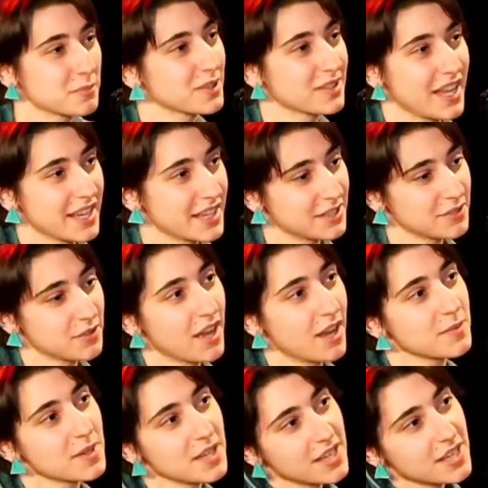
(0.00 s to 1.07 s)
like
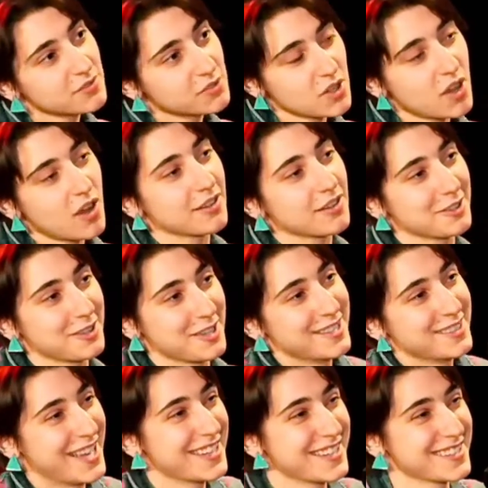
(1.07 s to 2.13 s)
a dog looking
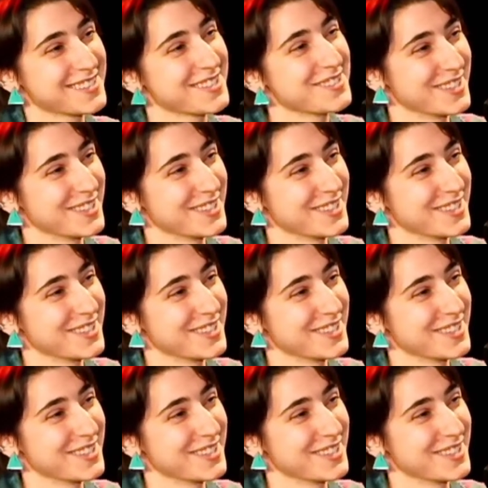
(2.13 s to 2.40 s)
like its owner.